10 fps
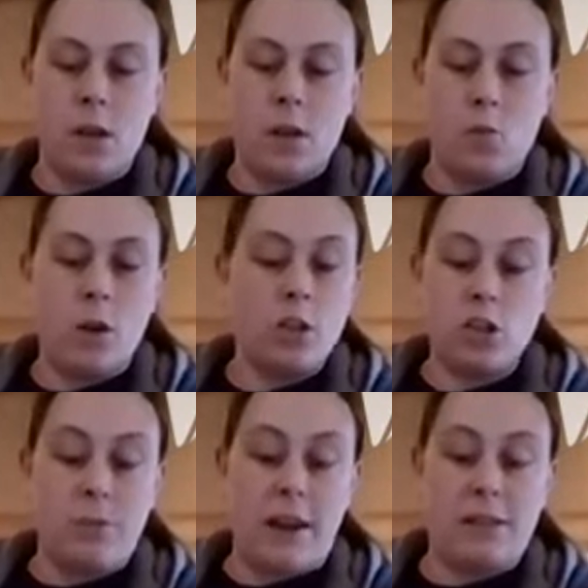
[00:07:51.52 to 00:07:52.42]
one
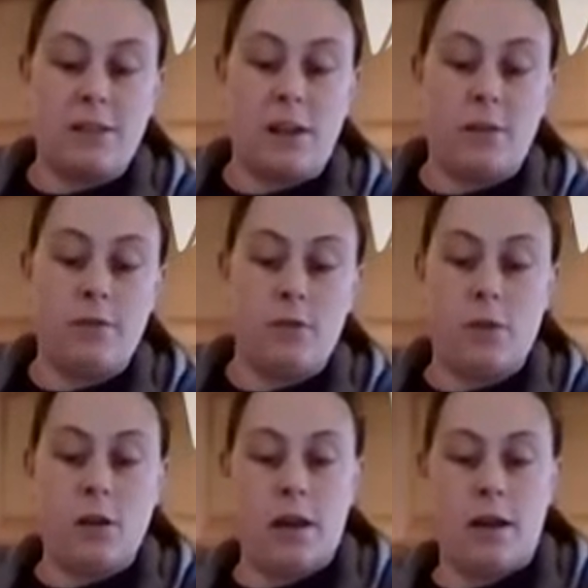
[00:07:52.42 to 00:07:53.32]
just by itself. So
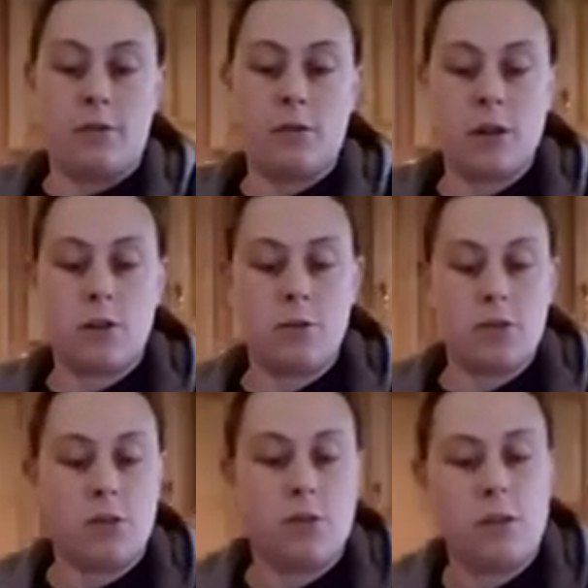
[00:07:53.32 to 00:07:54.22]
I'll have clear
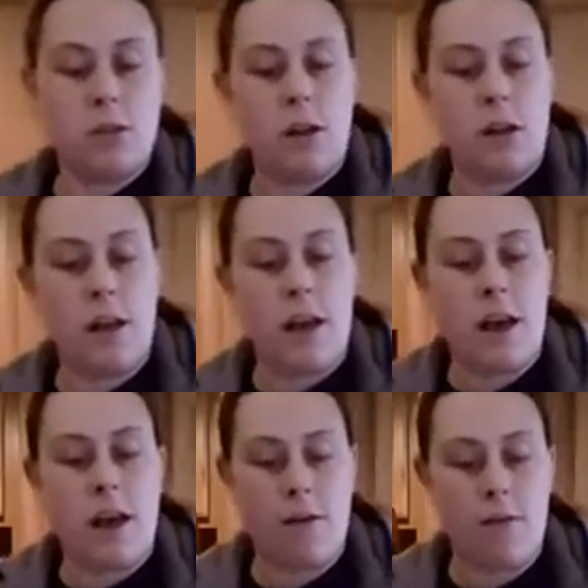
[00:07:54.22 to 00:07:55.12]
crystals, and then I'll
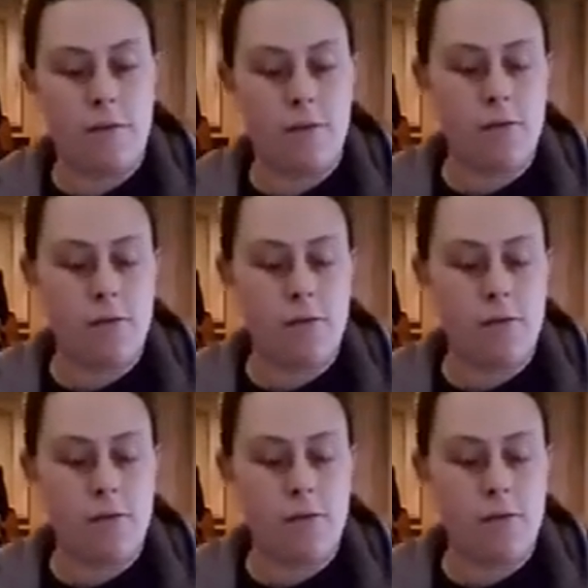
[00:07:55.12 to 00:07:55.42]
have